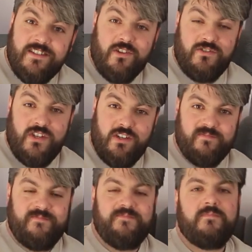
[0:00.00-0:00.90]
to God too.
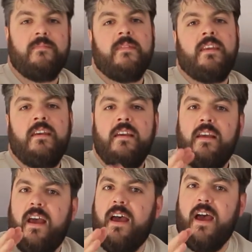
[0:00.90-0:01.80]

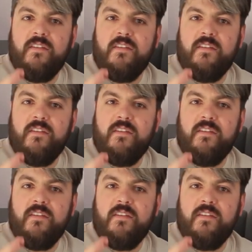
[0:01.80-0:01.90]
Uh,